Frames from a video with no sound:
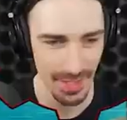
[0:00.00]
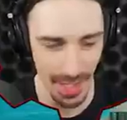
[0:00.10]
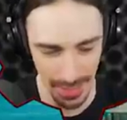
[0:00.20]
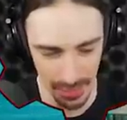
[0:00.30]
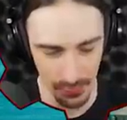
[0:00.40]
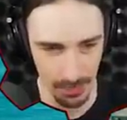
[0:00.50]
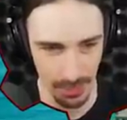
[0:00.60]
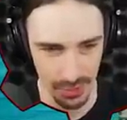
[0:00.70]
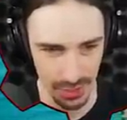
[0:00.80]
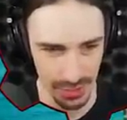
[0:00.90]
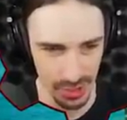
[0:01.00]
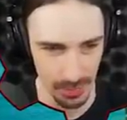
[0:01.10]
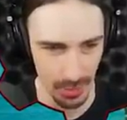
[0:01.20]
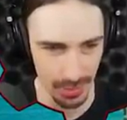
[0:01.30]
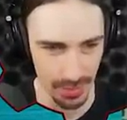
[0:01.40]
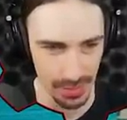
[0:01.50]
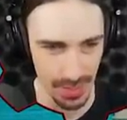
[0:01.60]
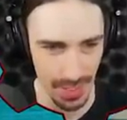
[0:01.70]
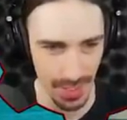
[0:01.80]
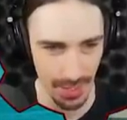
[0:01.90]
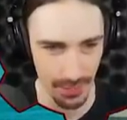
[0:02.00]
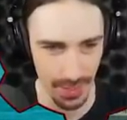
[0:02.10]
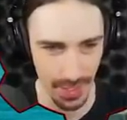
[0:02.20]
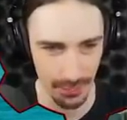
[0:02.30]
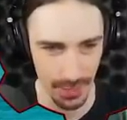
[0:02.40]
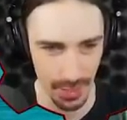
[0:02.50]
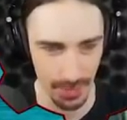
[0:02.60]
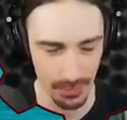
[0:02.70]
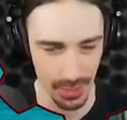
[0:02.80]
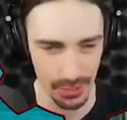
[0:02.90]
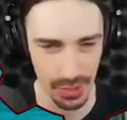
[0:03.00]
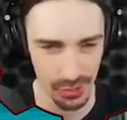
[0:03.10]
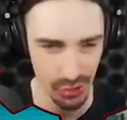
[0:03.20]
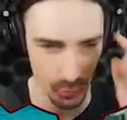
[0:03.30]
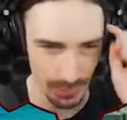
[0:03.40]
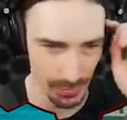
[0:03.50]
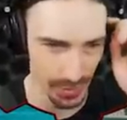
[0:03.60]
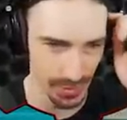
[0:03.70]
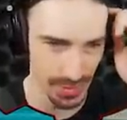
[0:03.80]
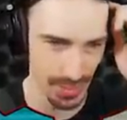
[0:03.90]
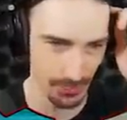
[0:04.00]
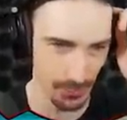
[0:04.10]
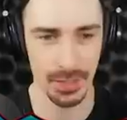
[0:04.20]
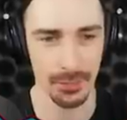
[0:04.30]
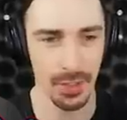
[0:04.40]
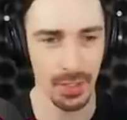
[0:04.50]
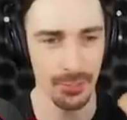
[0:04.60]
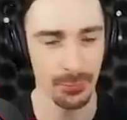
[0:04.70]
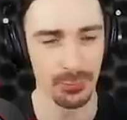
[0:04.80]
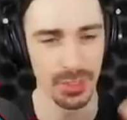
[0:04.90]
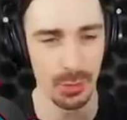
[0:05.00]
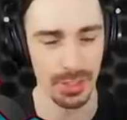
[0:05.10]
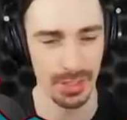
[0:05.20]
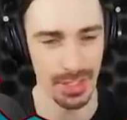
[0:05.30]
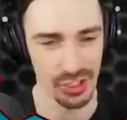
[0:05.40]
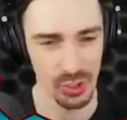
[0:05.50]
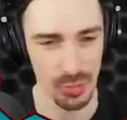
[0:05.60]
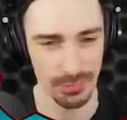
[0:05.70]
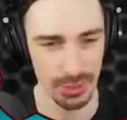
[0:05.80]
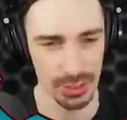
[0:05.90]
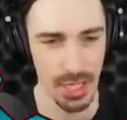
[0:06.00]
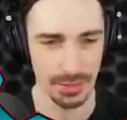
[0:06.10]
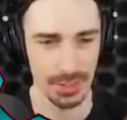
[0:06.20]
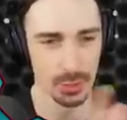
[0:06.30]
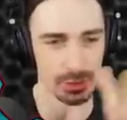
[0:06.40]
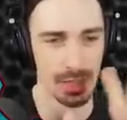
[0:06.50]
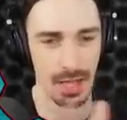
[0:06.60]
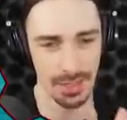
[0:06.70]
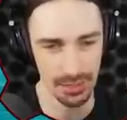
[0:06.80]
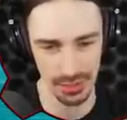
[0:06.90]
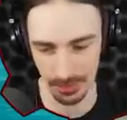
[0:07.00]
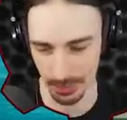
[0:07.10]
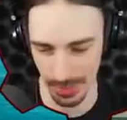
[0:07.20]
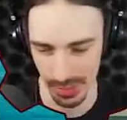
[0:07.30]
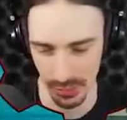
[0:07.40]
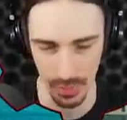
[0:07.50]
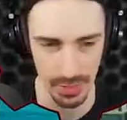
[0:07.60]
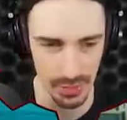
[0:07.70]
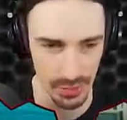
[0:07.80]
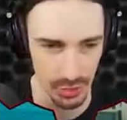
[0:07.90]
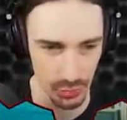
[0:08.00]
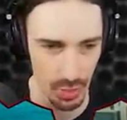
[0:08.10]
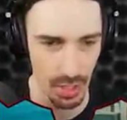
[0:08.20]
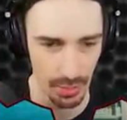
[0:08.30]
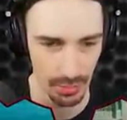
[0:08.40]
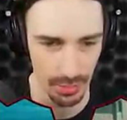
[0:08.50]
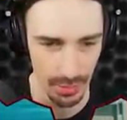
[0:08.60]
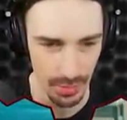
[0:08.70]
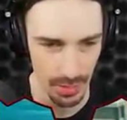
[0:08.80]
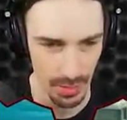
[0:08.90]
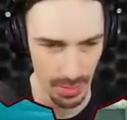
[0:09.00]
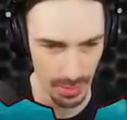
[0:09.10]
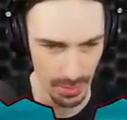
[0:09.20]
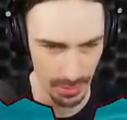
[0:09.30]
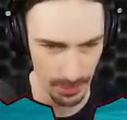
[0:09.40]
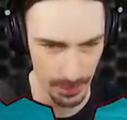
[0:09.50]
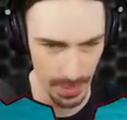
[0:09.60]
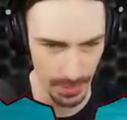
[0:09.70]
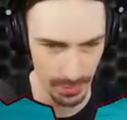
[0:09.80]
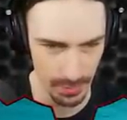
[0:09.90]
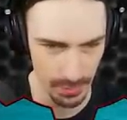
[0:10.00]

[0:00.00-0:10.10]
Yeah, I know from personal experience that having heavy objects on swivels and stuff, they're very floaty. They swivel a lot. They don't lock into place very strong. But...